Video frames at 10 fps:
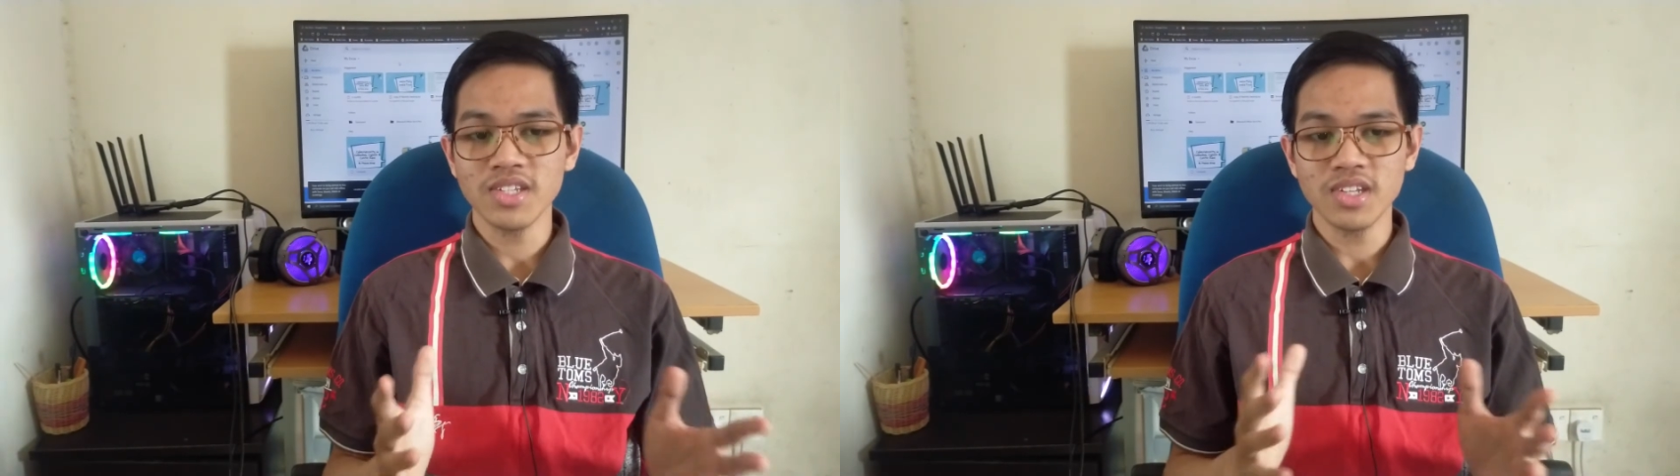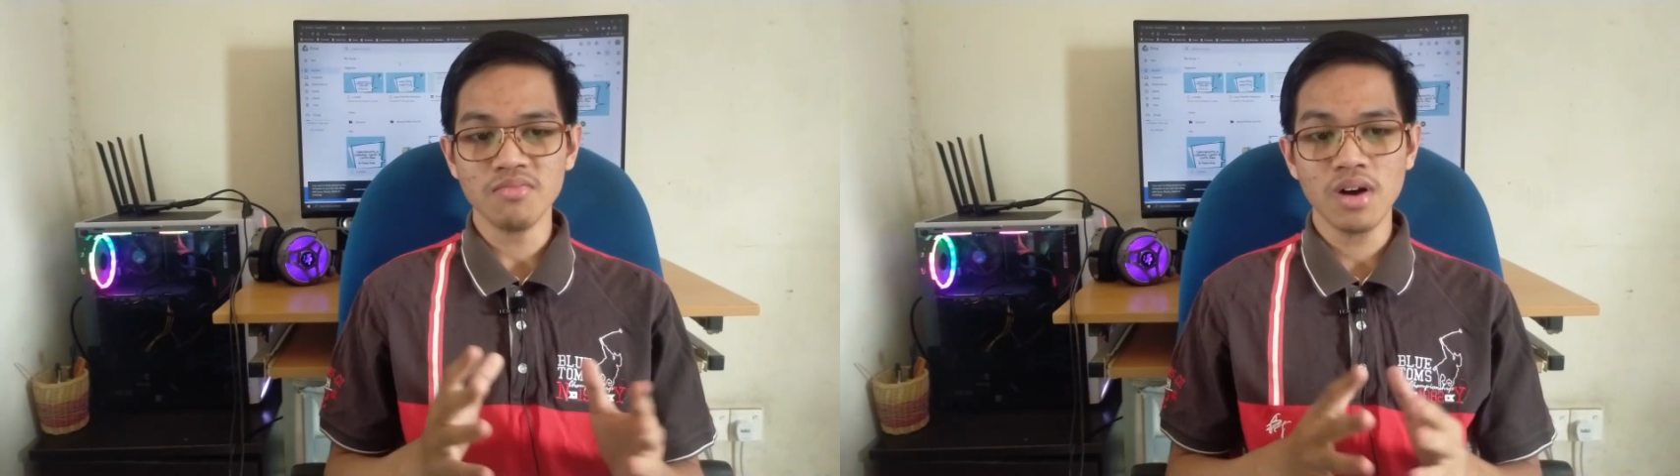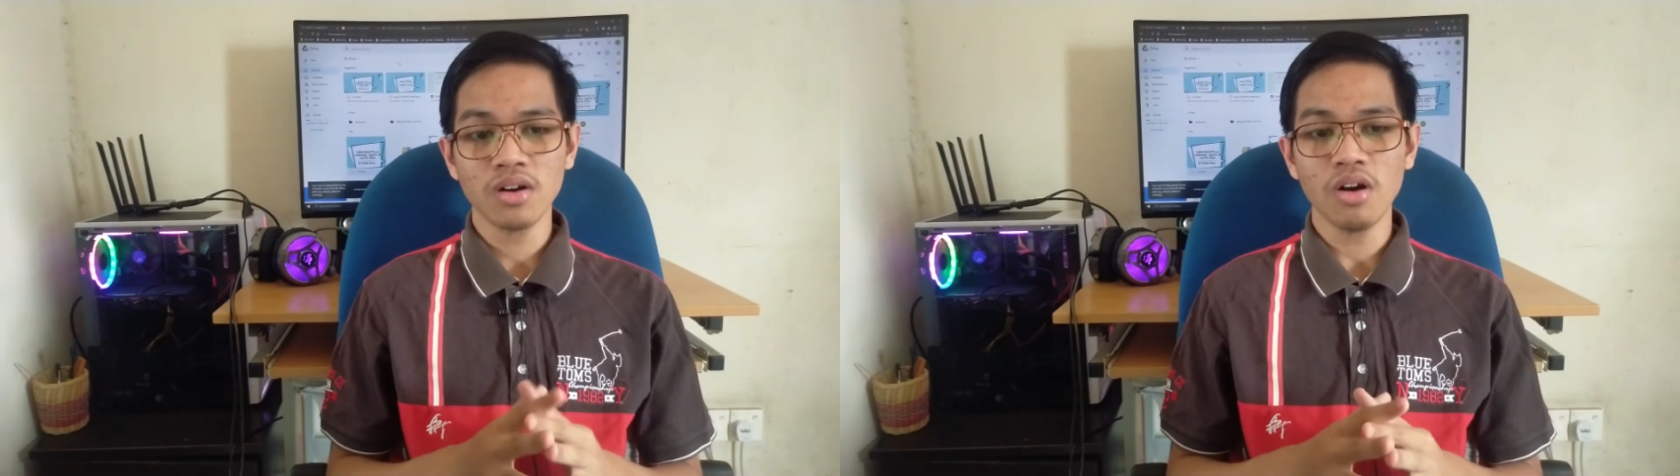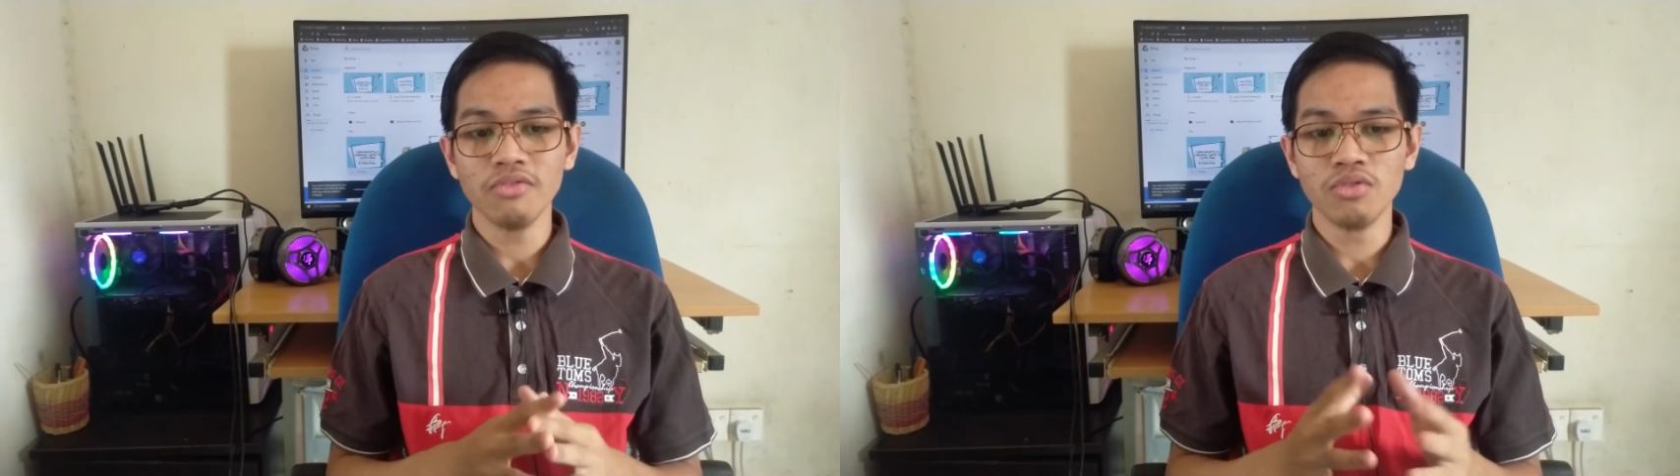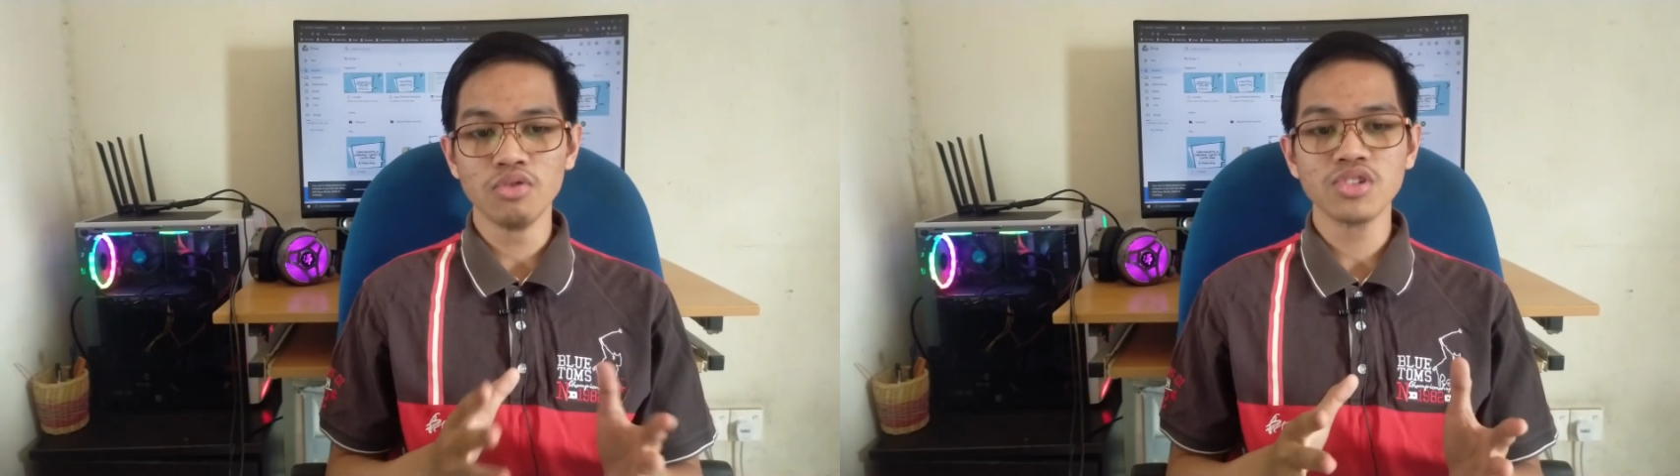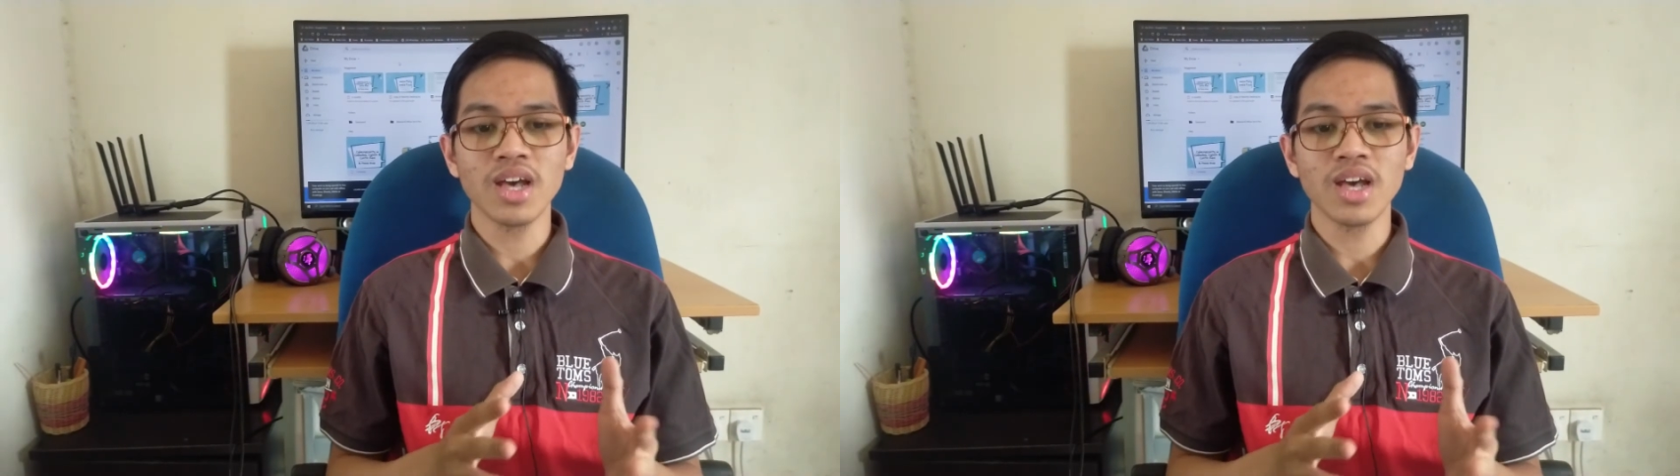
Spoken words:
is among of those